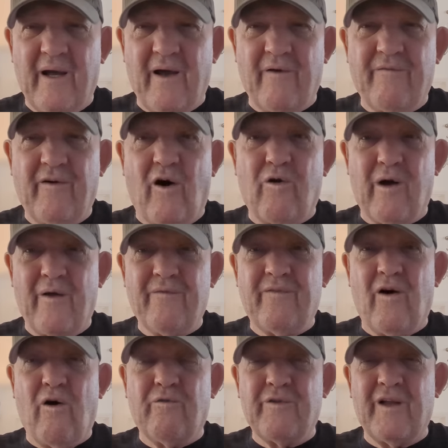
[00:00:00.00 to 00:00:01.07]
involved,
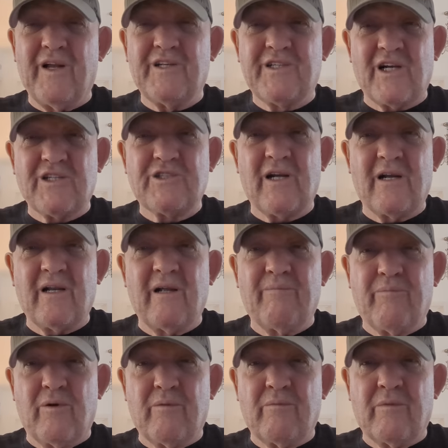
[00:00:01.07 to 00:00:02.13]
involved in his sexuality,
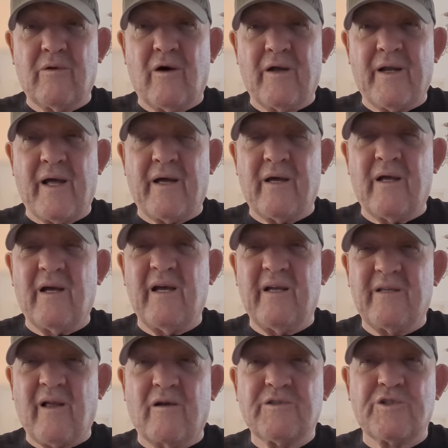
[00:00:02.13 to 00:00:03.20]
but like that, yeah, he
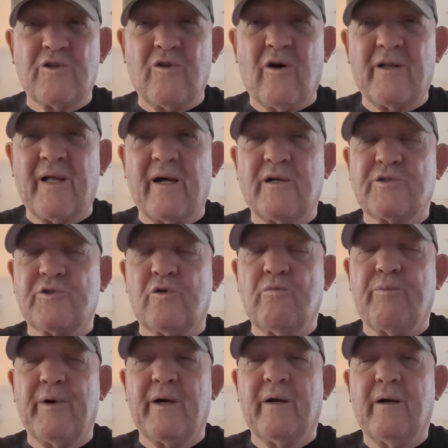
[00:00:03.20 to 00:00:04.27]
doesn't like that at all.
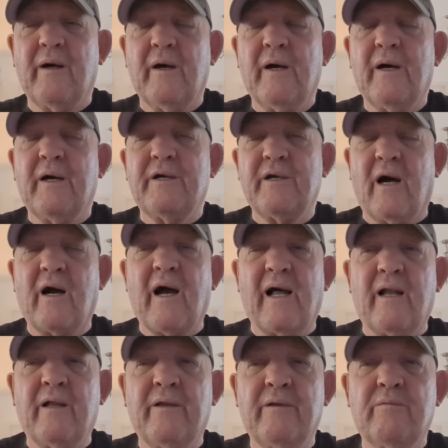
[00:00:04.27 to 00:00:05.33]
But young
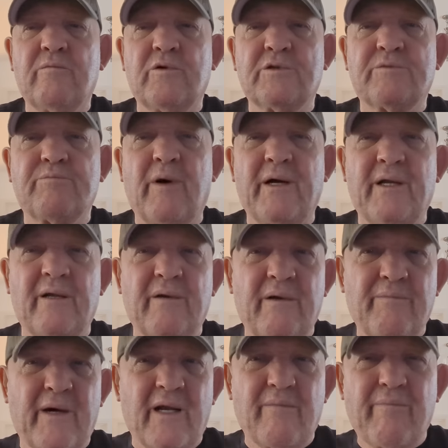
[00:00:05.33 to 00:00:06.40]
Alan was mate, he
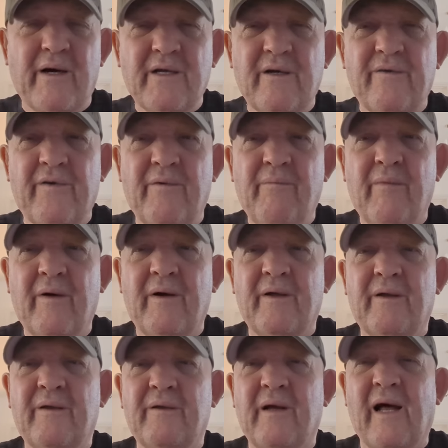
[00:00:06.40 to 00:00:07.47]
made a mate of him,
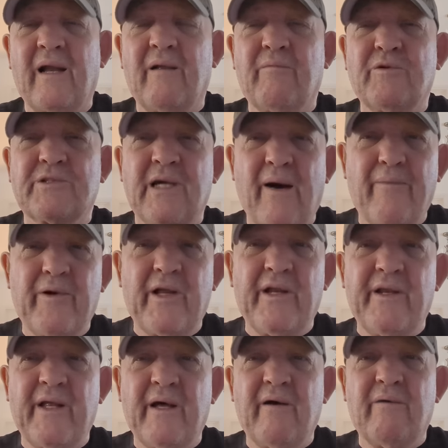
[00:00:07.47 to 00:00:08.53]
and Alan was coming
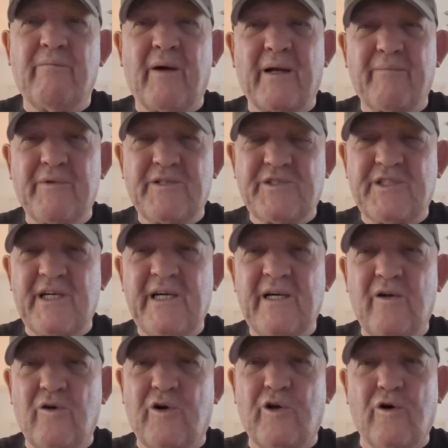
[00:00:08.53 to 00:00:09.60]
in there and making his tea
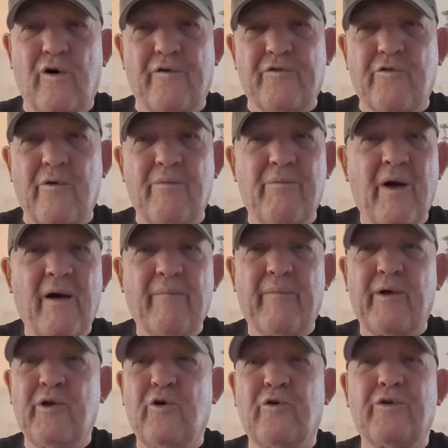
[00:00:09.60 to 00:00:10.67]
and looking after him,
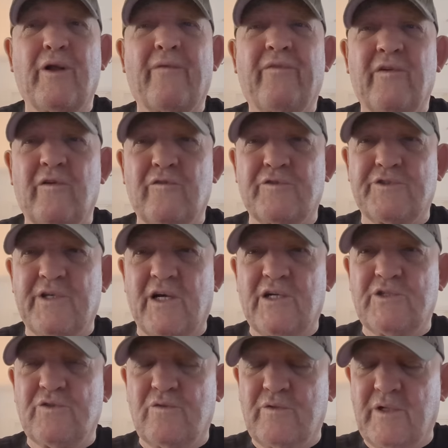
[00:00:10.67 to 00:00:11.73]
but not nothing not
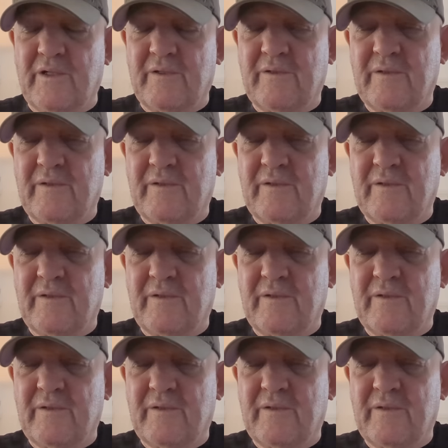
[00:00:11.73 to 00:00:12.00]
sexual, yeah.